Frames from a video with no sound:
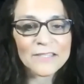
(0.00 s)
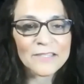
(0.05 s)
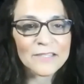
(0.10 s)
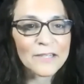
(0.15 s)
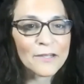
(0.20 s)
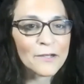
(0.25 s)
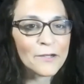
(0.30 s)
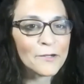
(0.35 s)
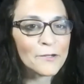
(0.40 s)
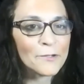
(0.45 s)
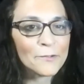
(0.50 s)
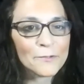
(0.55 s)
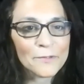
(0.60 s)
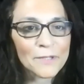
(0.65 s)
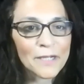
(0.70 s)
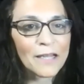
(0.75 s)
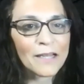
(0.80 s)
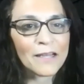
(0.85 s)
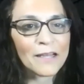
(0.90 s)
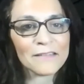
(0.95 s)

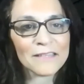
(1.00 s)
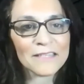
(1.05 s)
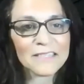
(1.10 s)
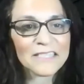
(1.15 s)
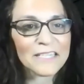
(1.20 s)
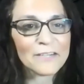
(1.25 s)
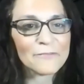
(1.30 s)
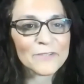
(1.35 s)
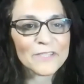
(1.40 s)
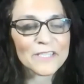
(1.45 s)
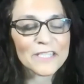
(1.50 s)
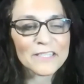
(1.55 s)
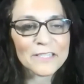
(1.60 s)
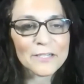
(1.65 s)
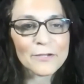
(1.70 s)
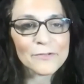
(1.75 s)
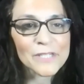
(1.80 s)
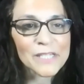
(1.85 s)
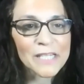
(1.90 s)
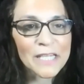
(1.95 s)
So the San
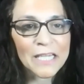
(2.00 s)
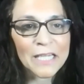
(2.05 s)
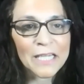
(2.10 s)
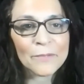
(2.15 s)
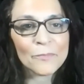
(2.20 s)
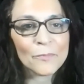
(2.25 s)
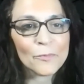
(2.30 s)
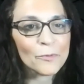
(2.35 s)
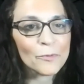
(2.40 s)
Francisco team,